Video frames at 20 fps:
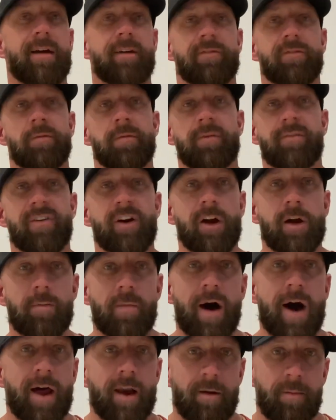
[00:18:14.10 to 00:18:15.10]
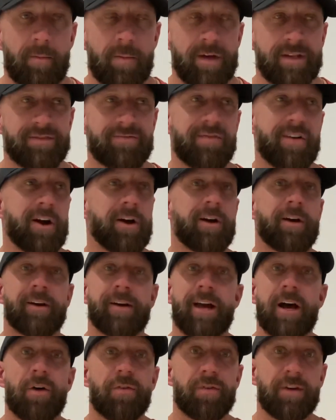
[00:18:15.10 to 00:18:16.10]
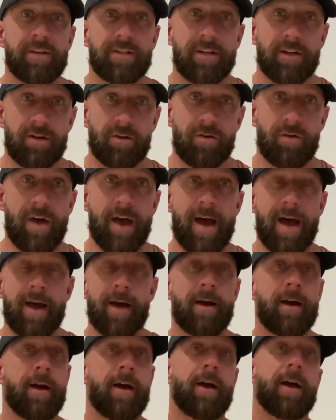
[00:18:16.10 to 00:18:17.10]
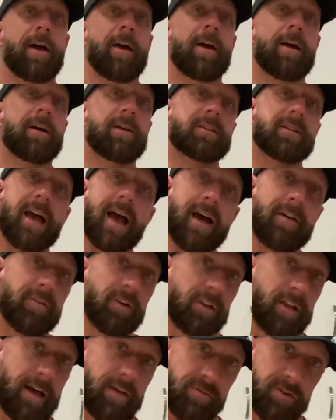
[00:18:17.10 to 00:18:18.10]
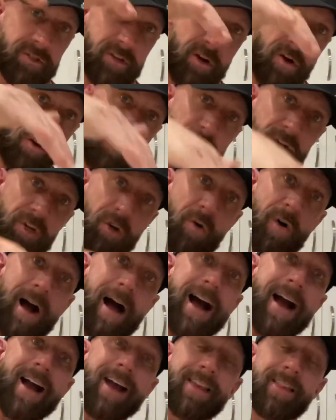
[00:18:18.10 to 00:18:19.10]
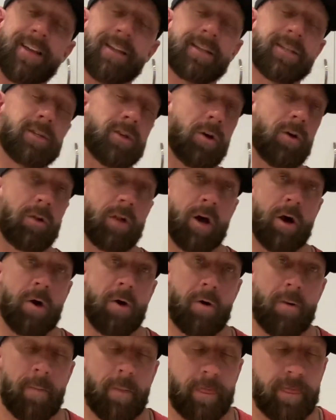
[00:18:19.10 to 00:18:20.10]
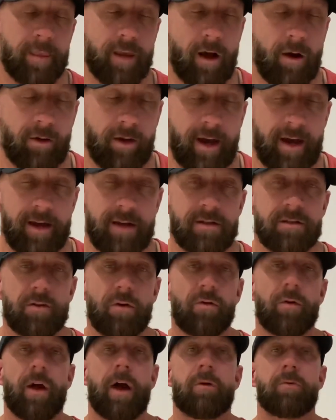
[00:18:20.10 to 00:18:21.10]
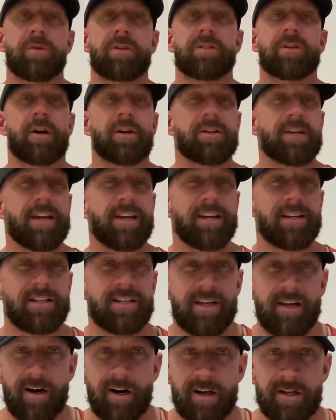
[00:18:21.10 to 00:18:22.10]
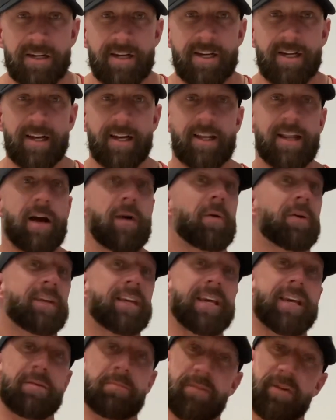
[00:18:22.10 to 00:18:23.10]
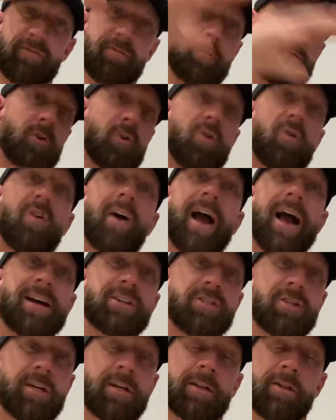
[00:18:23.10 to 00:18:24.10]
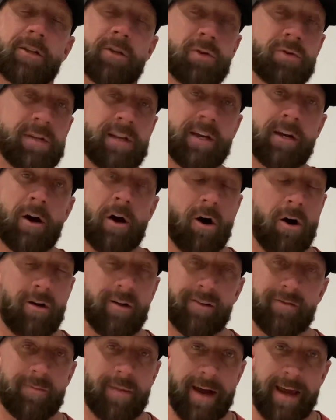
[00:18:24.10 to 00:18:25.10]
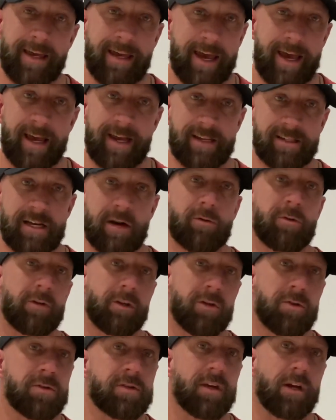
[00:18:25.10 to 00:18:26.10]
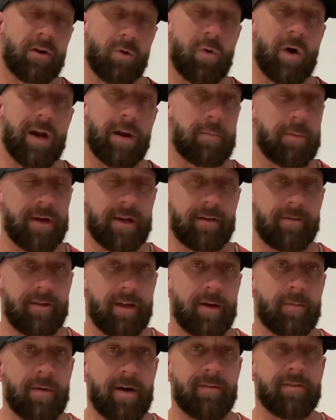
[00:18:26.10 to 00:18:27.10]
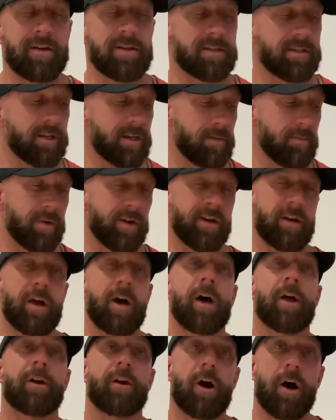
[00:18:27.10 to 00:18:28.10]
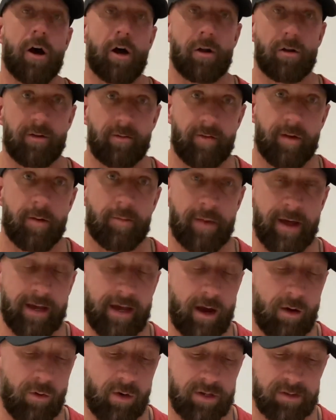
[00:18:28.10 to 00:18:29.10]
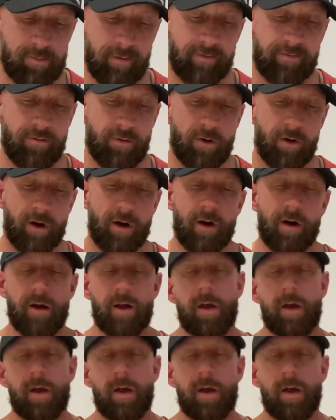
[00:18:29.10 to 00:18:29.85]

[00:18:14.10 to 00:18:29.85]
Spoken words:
from the very bottom. It's very unhealthy to do that, to have your levels go so high and then so low. Okay, so I would start taking TRT, and that would keep me from crashing and losing all of my gains. I would lose quite a bit of them, obviously, but not all of them like I was before.